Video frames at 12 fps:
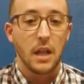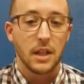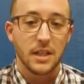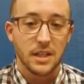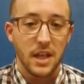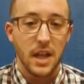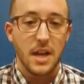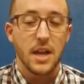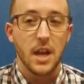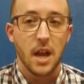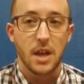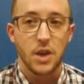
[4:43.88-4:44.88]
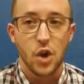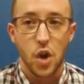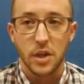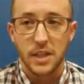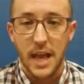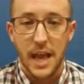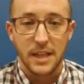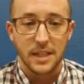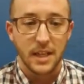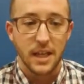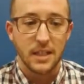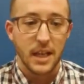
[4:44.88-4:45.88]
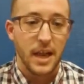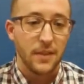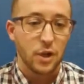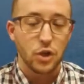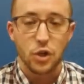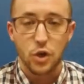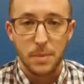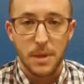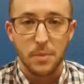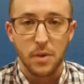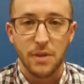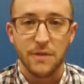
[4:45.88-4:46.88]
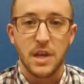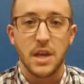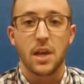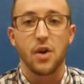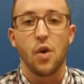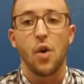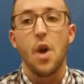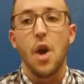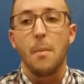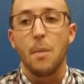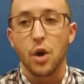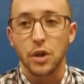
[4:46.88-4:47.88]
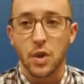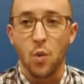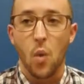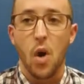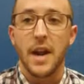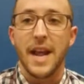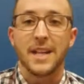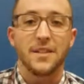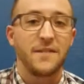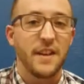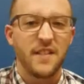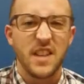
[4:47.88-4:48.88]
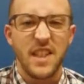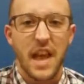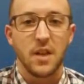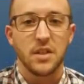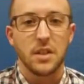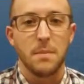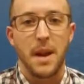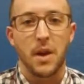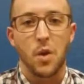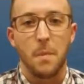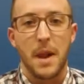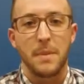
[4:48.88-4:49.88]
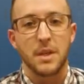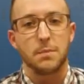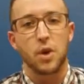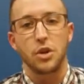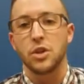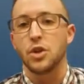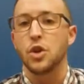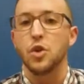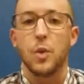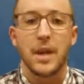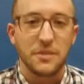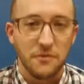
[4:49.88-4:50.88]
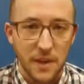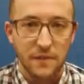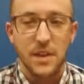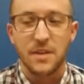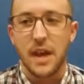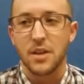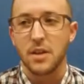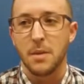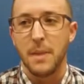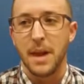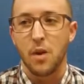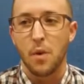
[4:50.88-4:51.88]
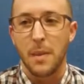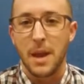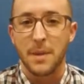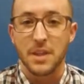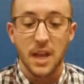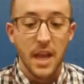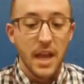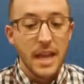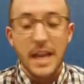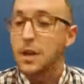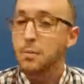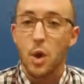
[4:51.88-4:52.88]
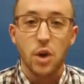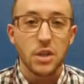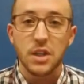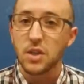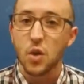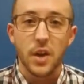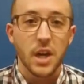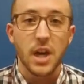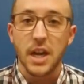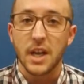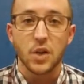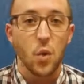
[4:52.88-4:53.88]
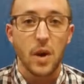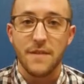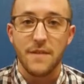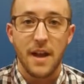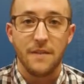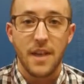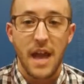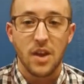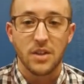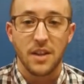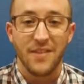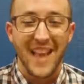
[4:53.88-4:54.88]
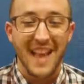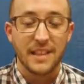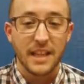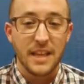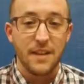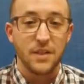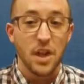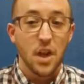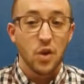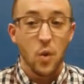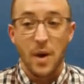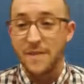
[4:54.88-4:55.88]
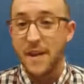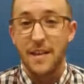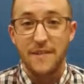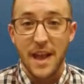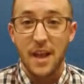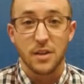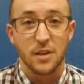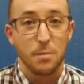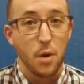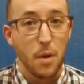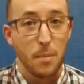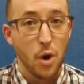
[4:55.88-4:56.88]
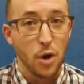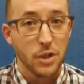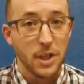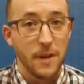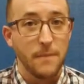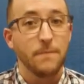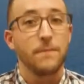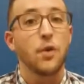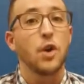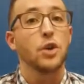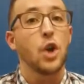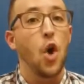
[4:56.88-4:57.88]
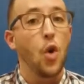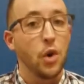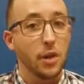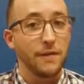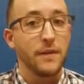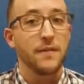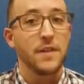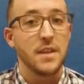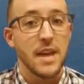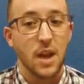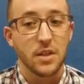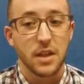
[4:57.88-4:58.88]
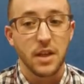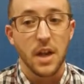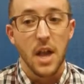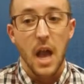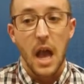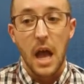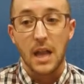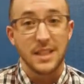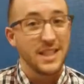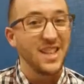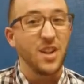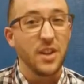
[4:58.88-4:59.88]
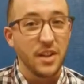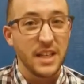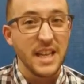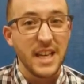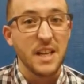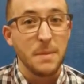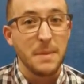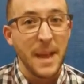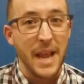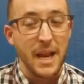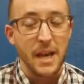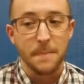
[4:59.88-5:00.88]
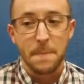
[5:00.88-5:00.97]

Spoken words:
Let's say you cause the accident and there's two people in the vehicle. Person one has $50,000 in medical payments. Person two has $50,000 in medical payments. Each person is only going to get $25,000. That leaves $25,000 per person for a total of $50,000 still needed to be paid.